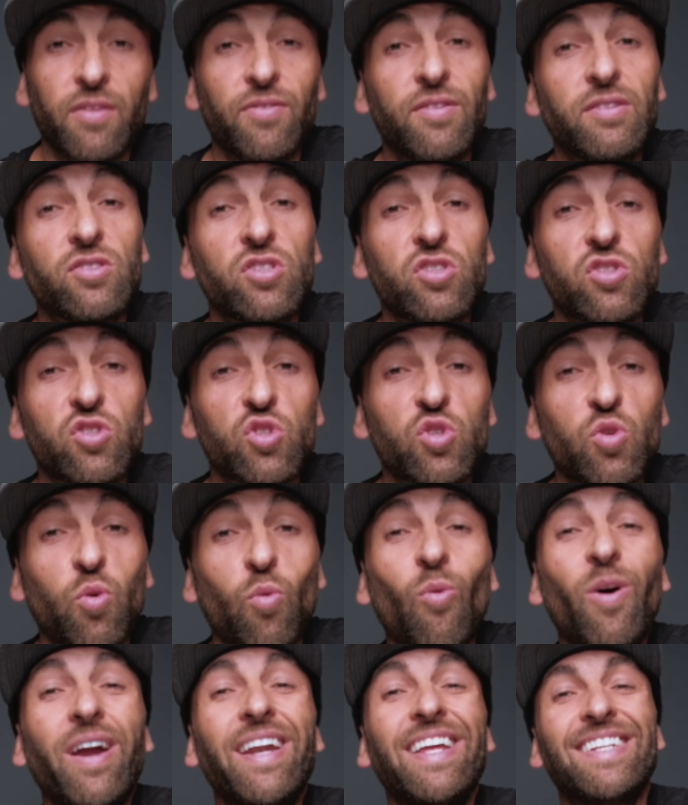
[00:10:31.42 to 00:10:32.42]
This is
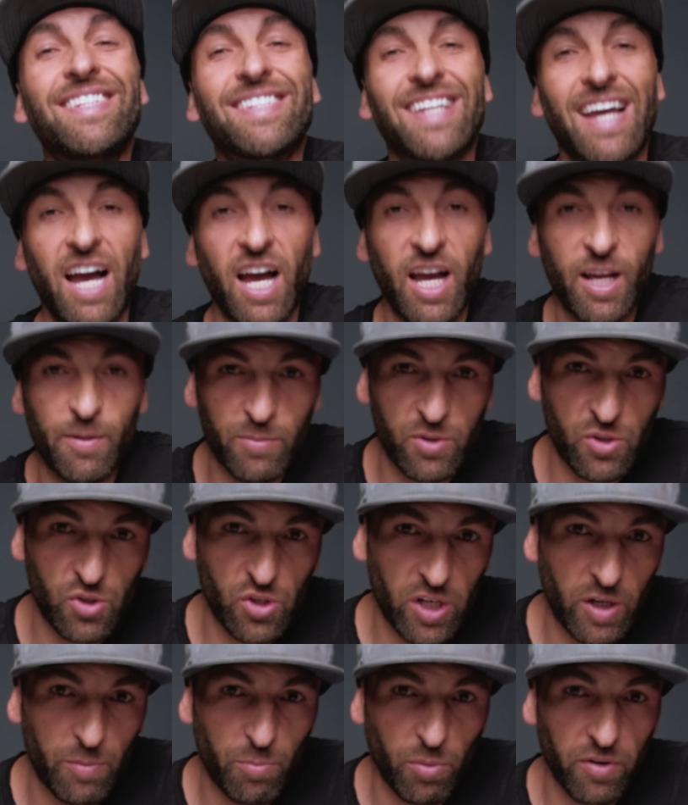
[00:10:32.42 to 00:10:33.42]
twenty times
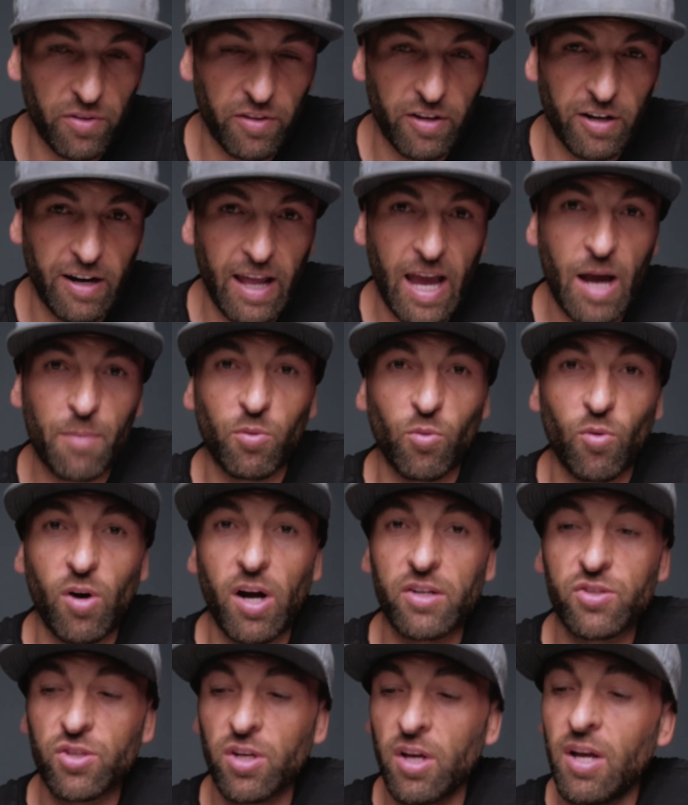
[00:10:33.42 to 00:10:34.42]
cheaper than an Apple
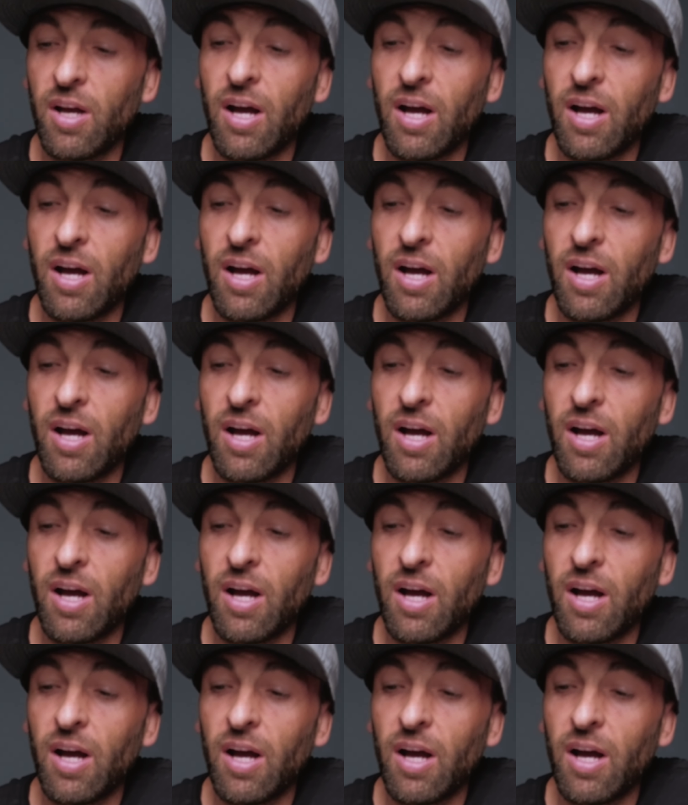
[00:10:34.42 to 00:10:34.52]
Watch.